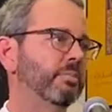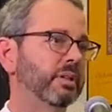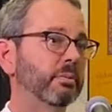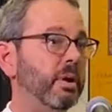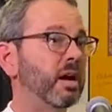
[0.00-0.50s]

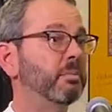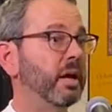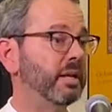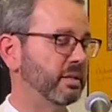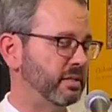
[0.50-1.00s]
But the
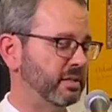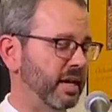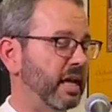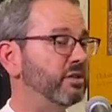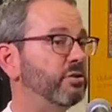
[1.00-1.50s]
bottom line is
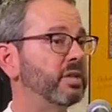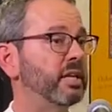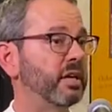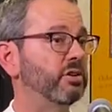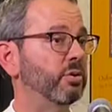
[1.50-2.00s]
that I do
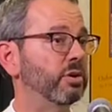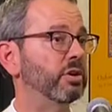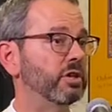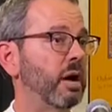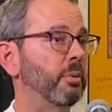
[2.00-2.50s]
think they do a
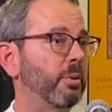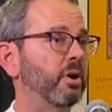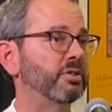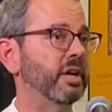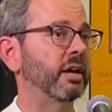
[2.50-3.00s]
good job of
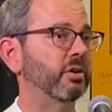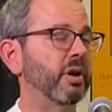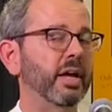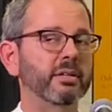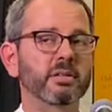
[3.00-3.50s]
parsing out
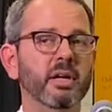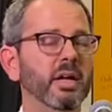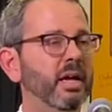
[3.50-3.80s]
grants.